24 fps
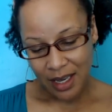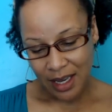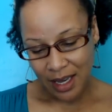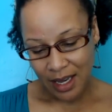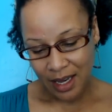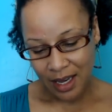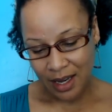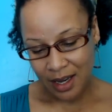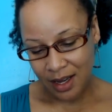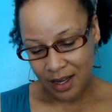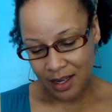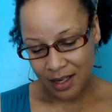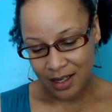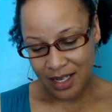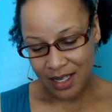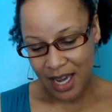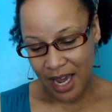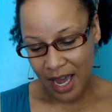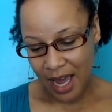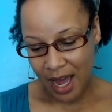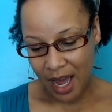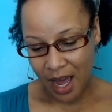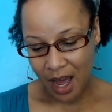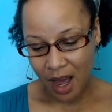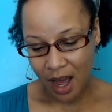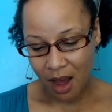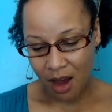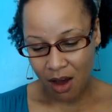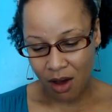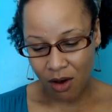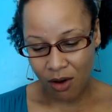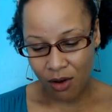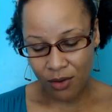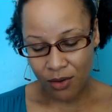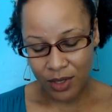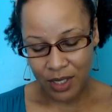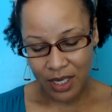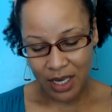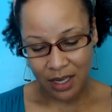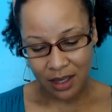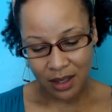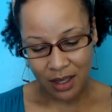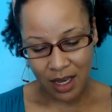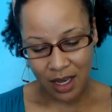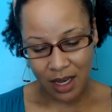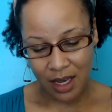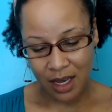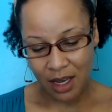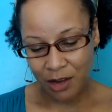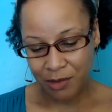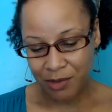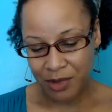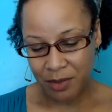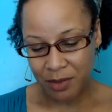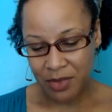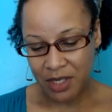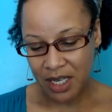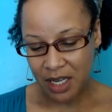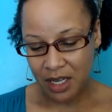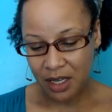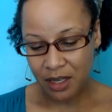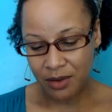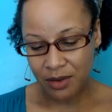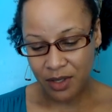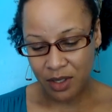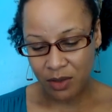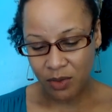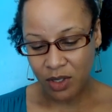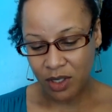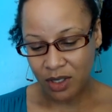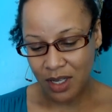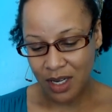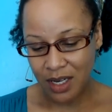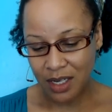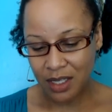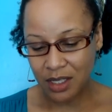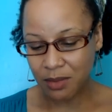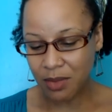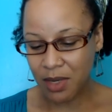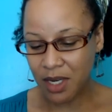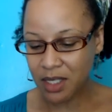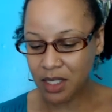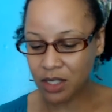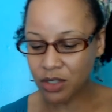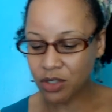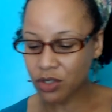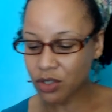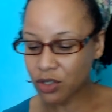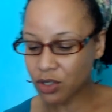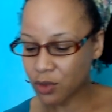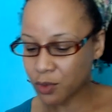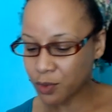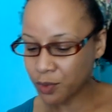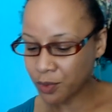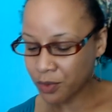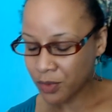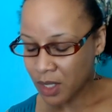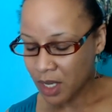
And how can they help themselves? What do they need to pay attention to?